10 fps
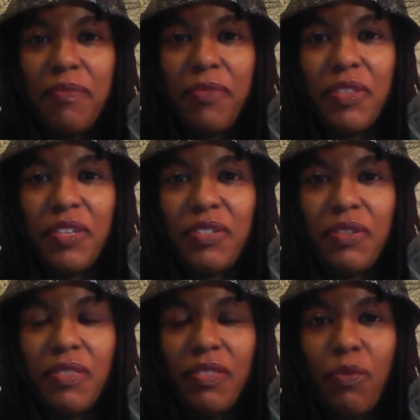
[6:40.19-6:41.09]

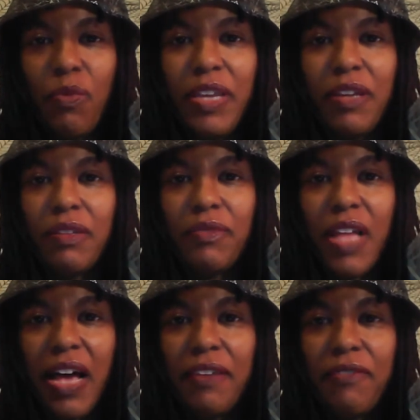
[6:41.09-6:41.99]
the wheel of
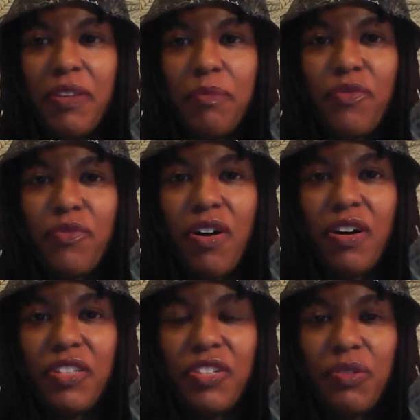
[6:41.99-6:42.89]
life and move
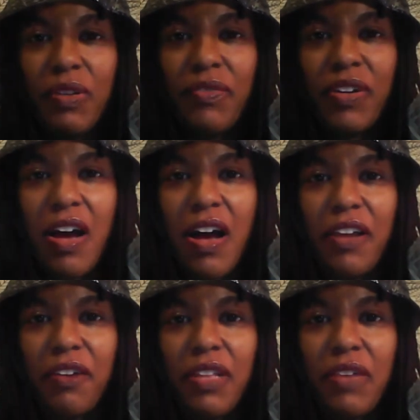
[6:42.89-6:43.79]
on to even
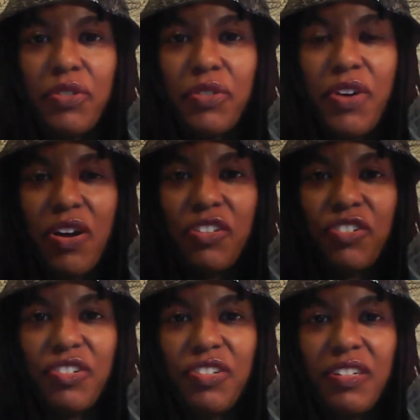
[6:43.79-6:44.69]
higher levels of
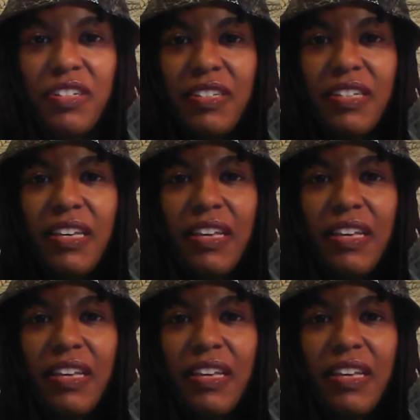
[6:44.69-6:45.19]
consciousness,